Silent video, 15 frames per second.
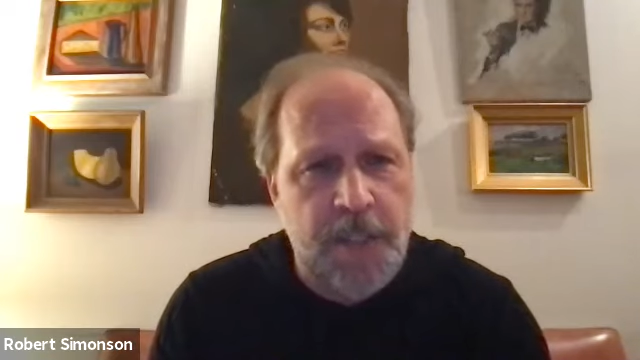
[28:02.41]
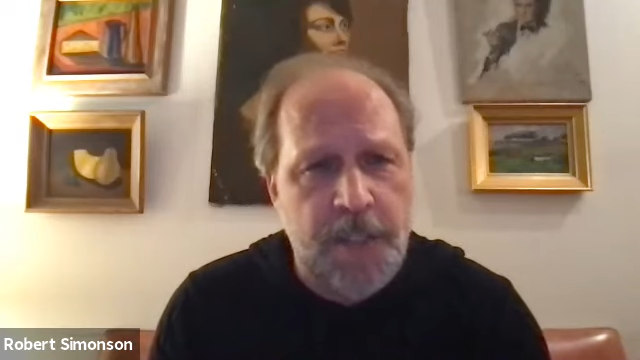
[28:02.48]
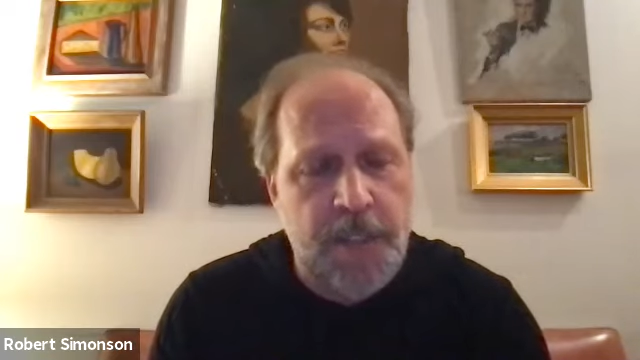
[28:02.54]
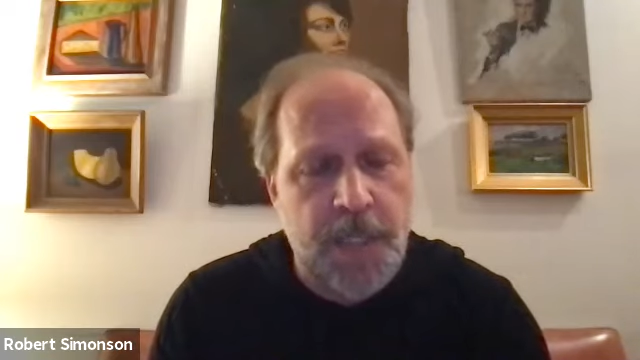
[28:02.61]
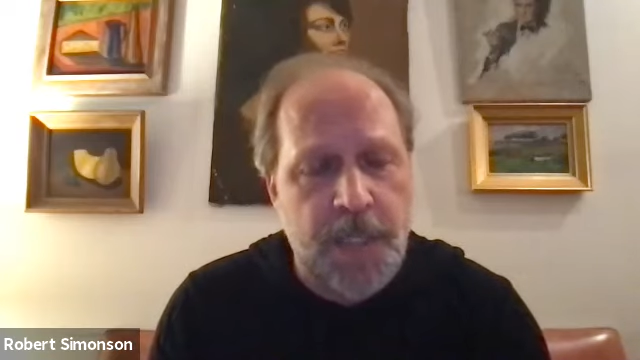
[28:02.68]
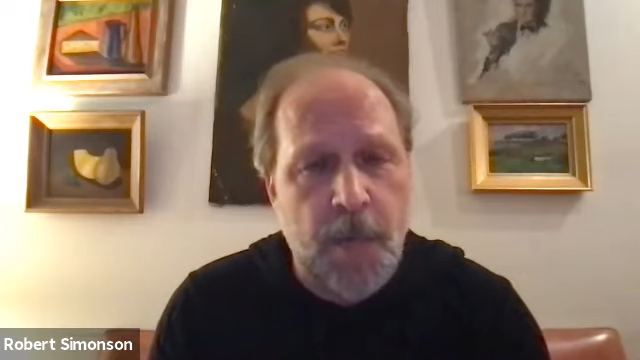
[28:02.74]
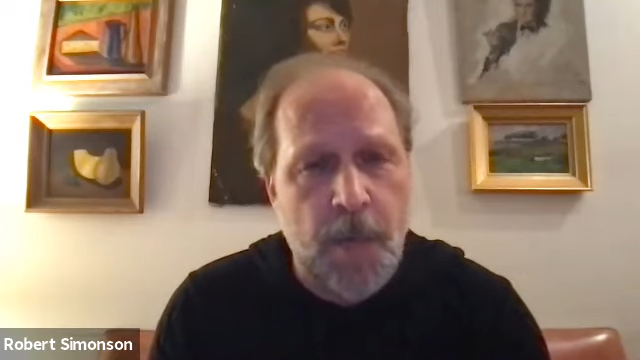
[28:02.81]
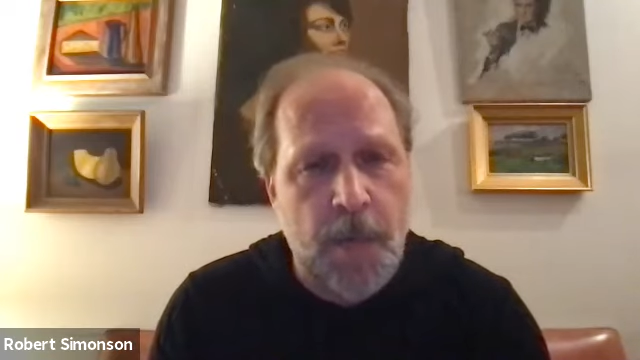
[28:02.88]
to
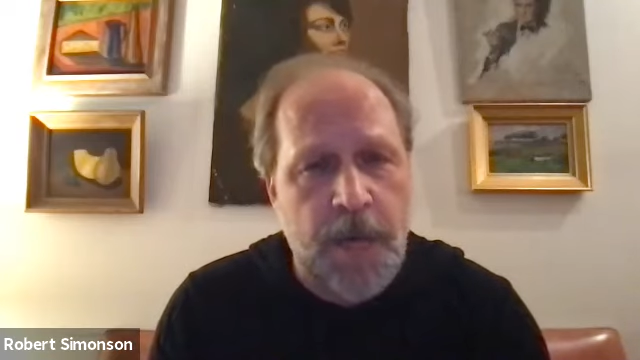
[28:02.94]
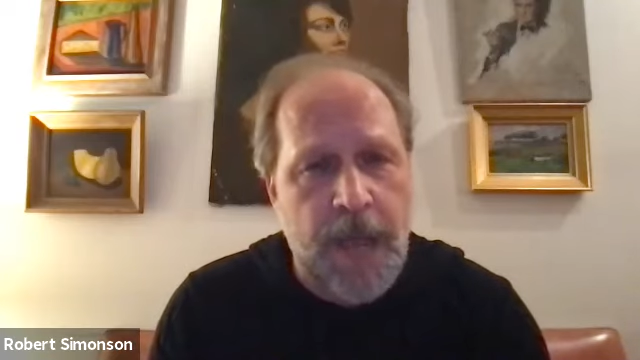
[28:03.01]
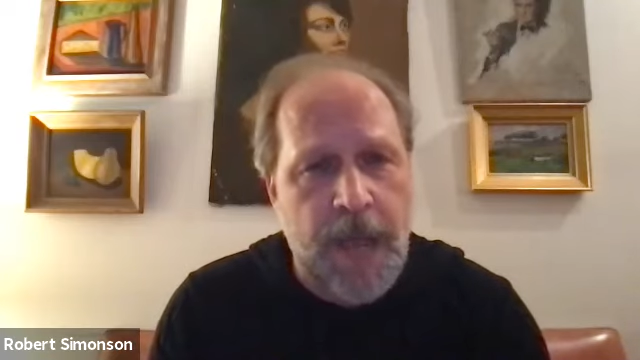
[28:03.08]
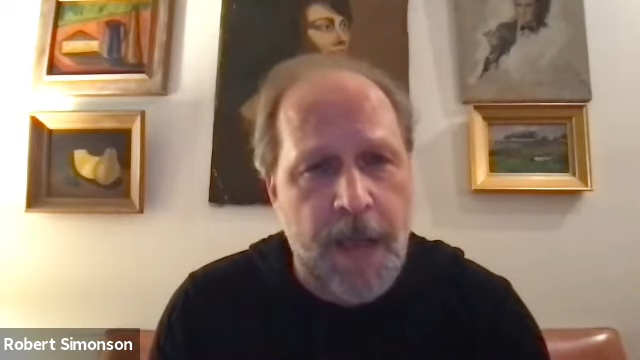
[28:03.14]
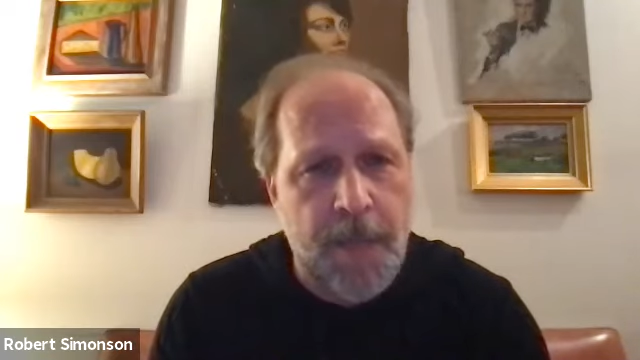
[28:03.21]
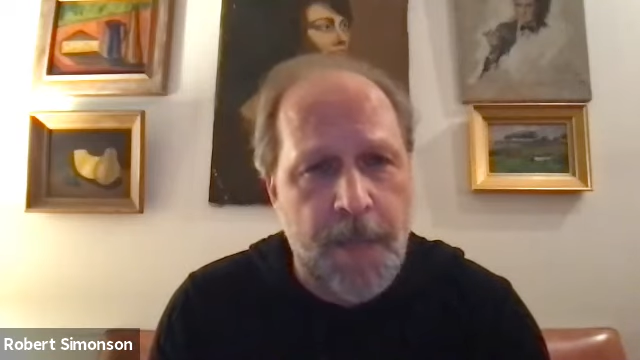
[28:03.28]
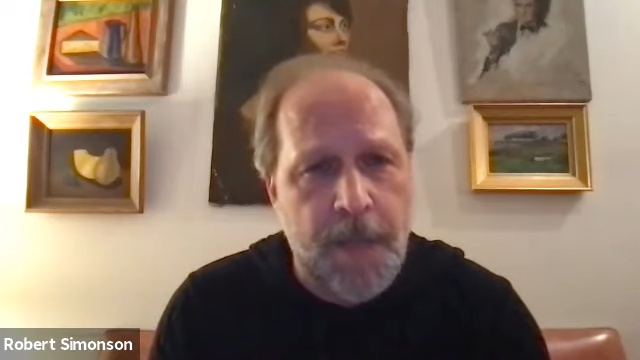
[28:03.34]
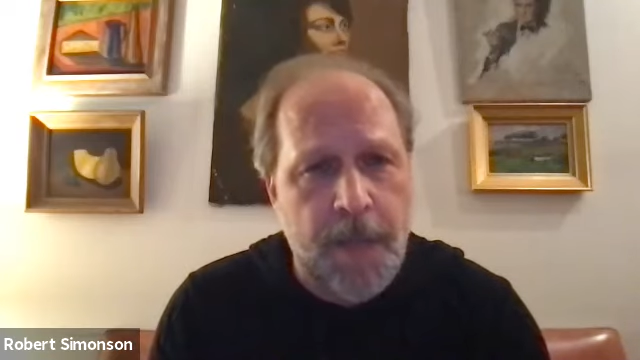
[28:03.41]
see what would
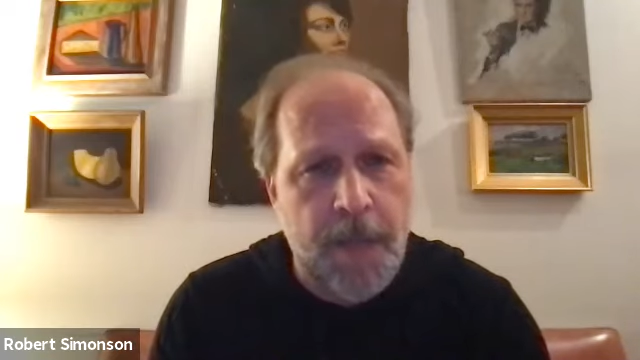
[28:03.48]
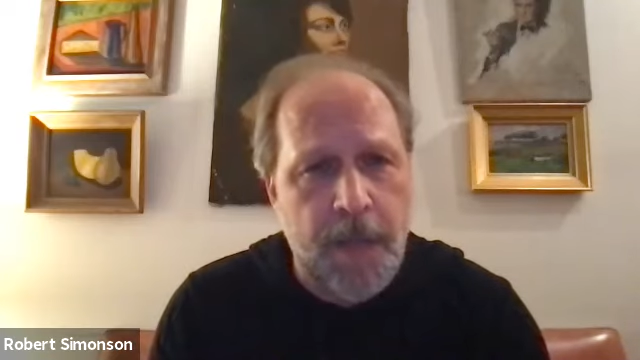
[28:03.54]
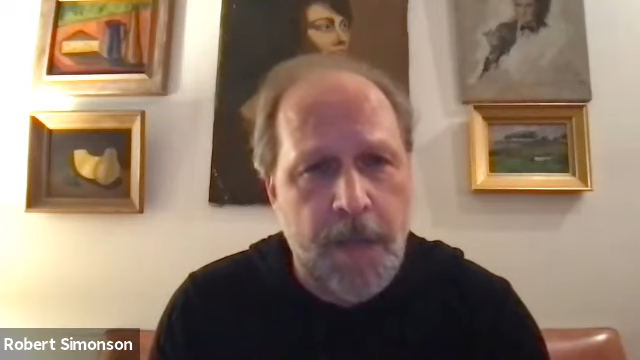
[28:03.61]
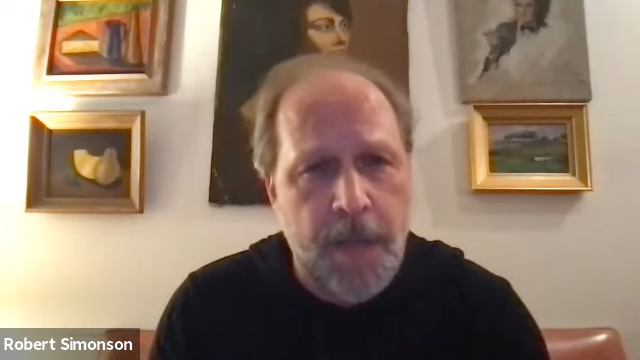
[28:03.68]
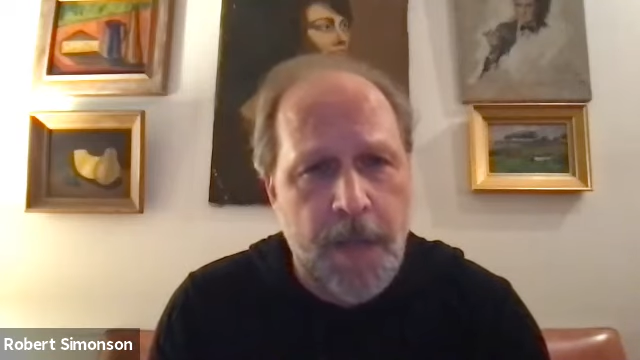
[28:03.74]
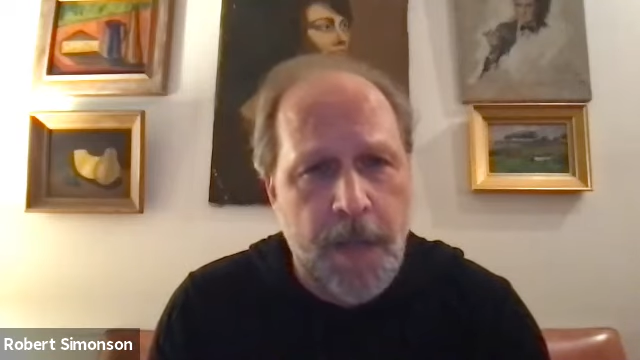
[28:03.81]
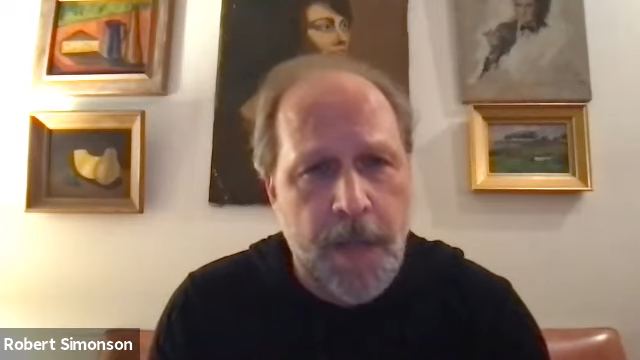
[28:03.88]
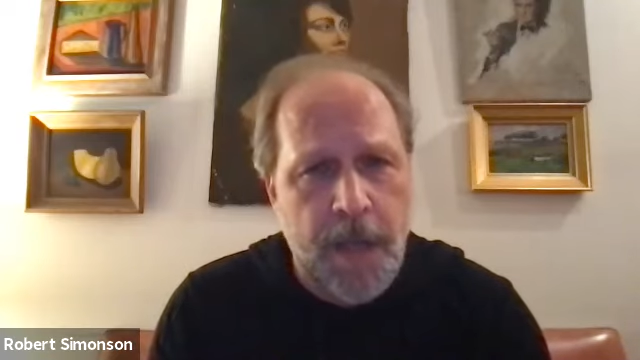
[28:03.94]
happen.
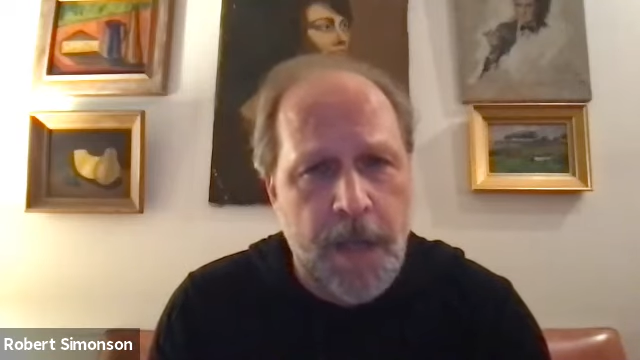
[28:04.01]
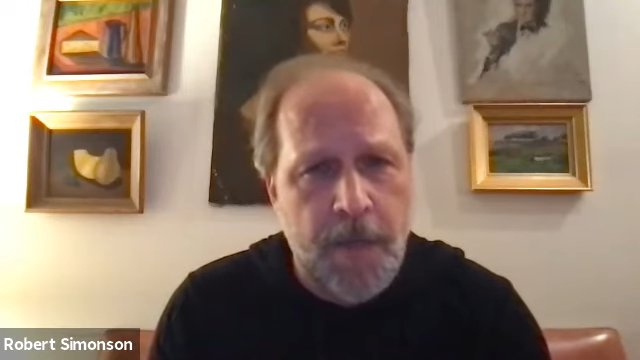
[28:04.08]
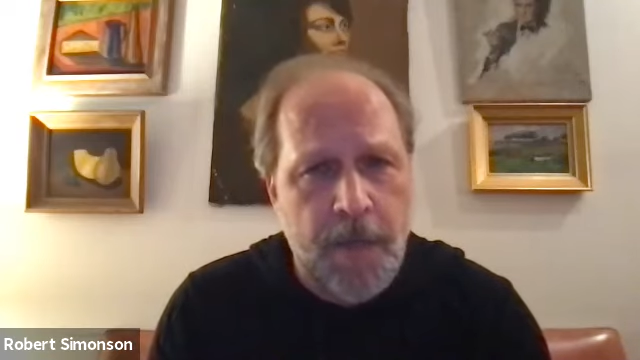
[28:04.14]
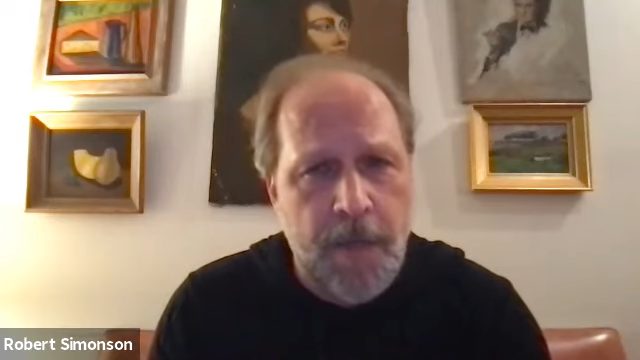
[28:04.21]
And he